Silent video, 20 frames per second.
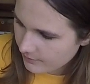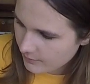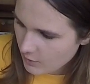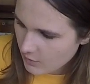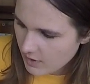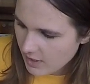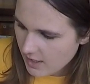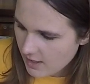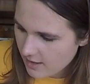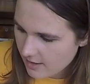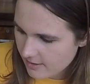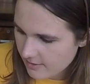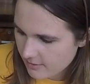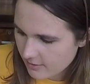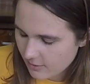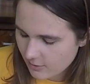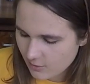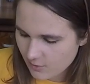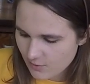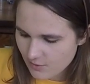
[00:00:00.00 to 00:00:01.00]
Okay,
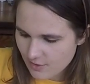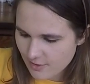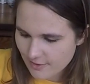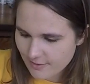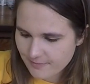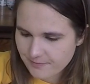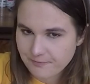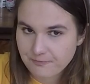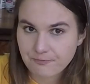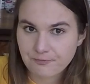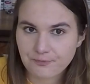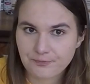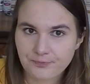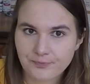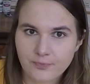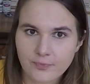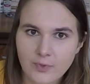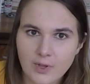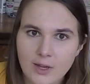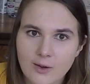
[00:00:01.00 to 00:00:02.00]
cool.
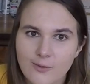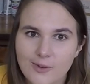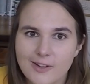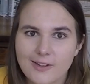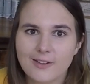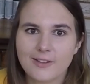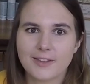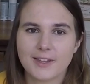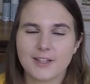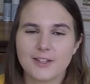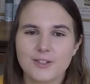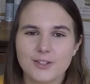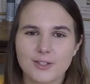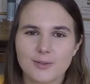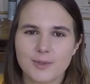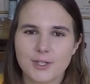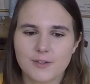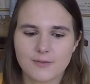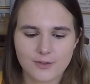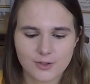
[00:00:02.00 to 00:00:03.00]
Well, thank you so
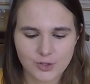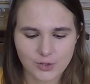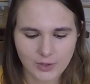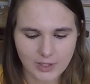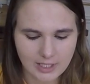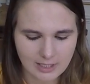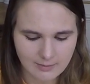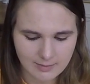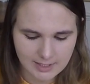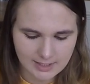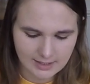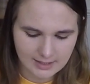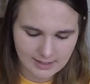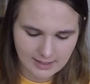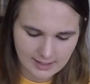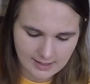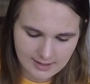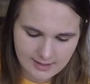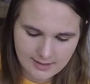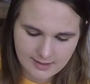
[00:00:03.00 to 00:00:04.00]
much for joining me
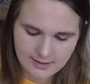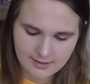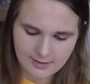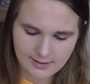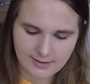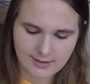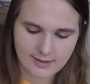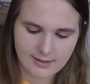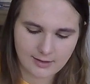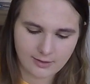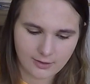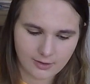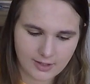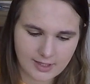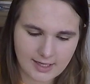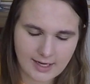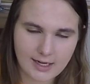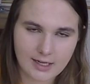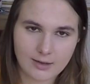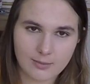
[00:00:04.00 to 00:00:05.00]
today and
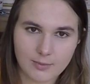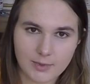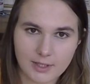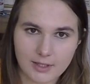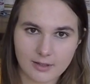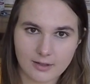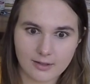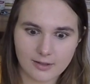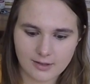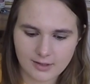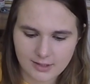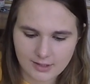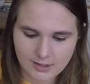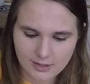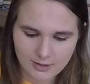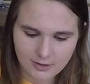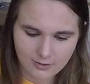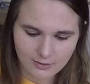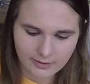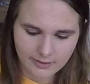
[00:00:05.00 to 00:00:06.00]
learning how to build these
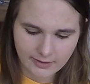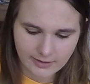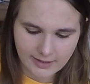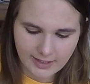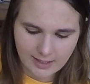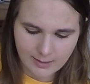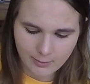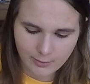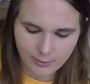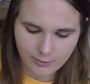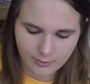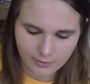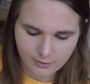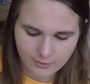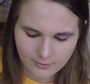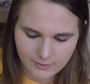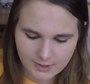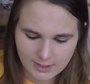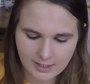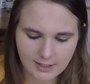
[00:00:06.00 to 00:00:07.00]
cute little gabled
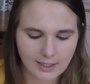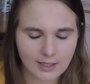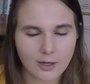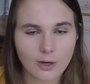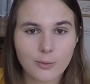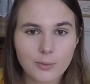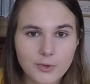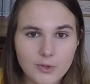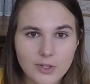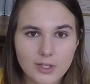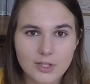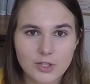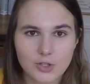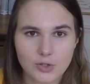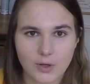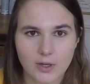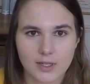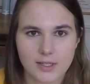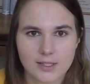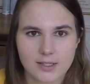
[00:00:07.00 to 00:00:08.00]
roofs. And I hope you can
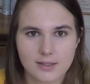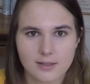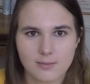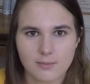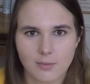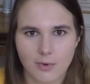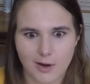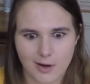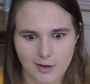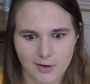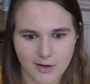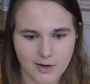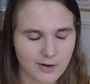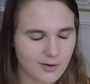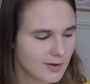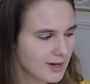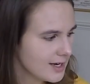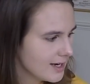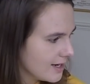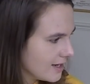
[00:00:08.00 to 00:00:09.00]
join us
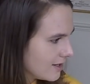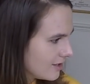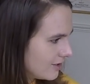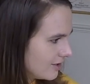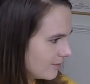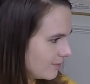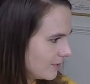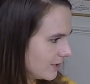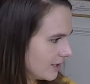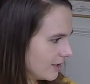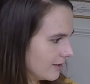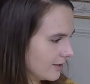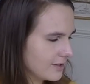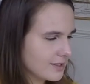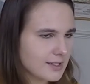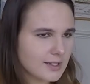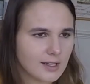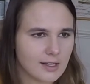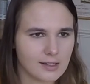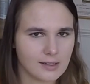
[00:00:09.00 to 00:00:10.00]
tomorrow to
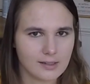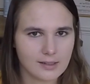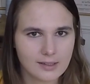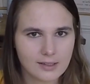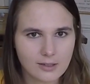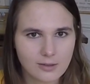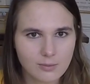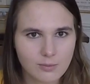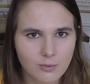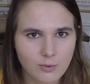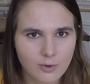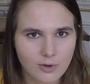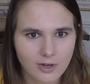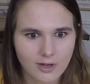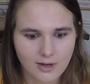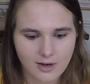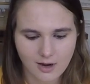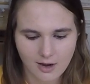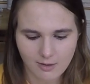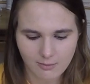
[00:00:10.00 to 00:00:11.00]
build a little more
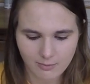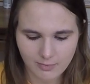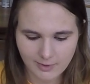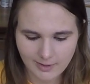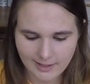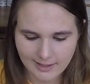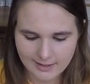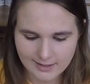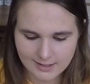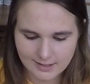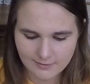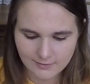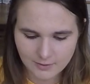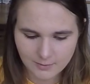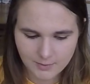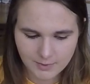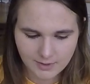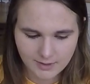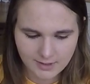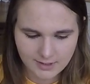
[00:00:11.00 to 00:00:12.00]
complex of a
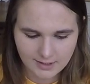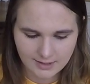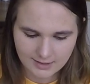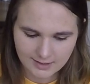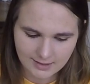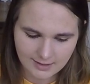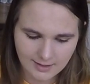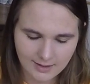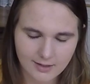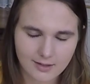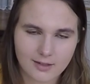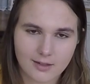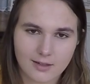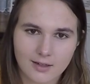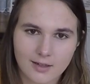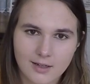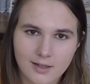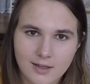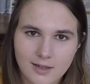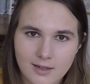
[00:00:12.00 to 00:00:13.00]
building together.
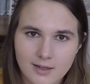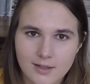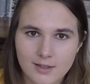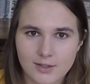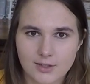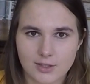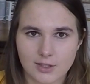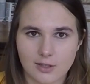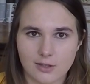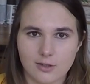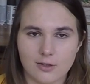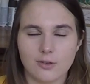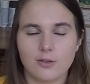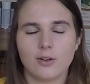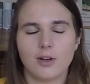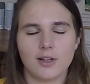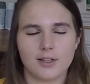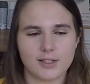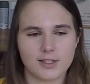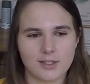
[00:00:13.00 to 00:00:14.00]

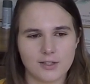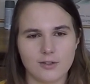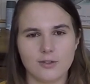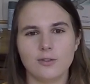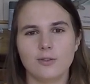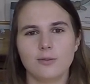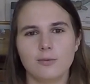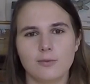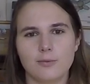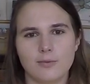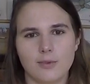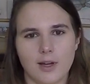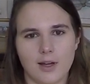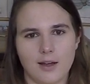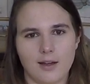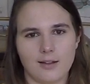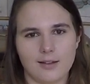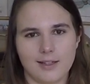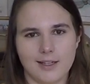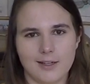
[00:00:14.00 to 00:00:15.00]
So I'll see you
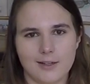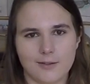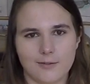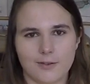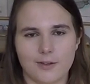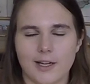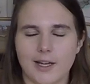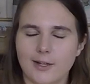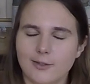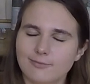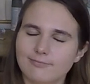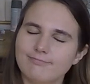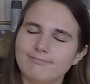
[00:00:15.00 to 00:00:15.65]
later for now.